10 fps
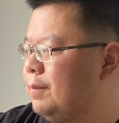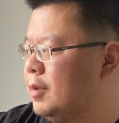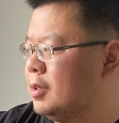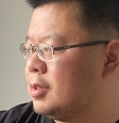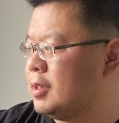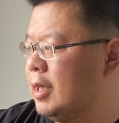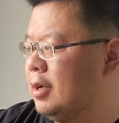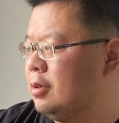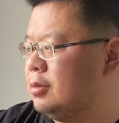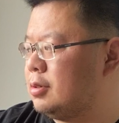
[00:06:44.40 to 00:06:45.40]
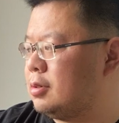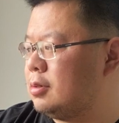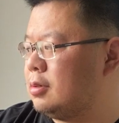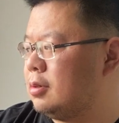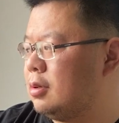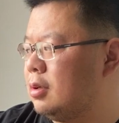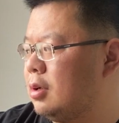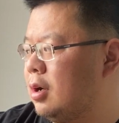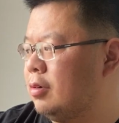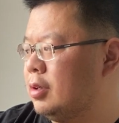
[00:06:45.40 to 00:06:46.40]
the sales
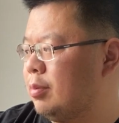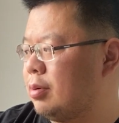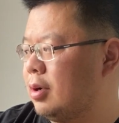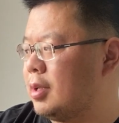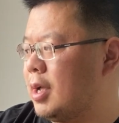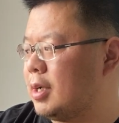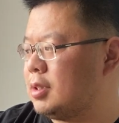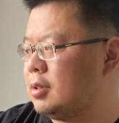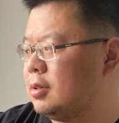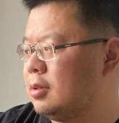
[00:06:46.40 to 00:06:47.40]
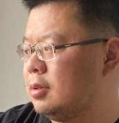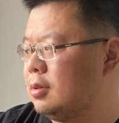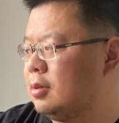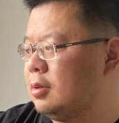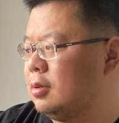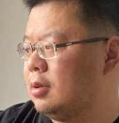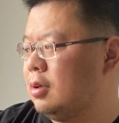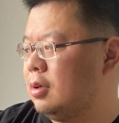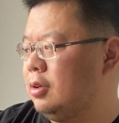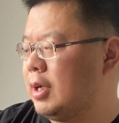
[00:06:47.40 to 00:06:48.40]
of the product.
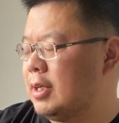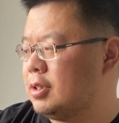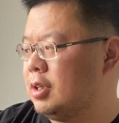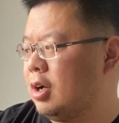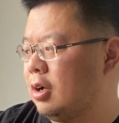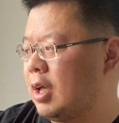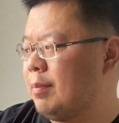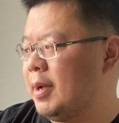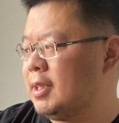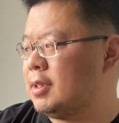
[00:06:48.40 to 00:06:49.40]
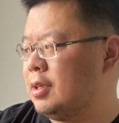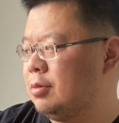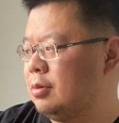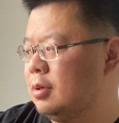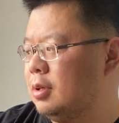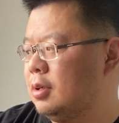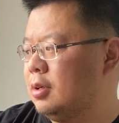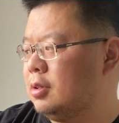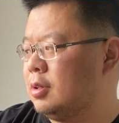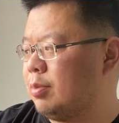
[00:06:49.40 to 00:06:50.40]
You can see how competitive
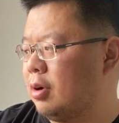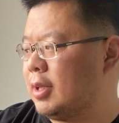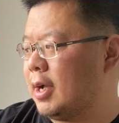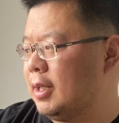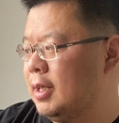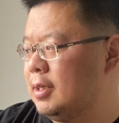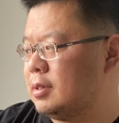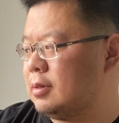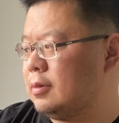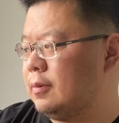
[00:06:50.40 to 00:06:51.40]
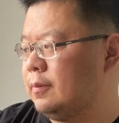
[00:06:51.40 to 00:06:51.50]
the product is.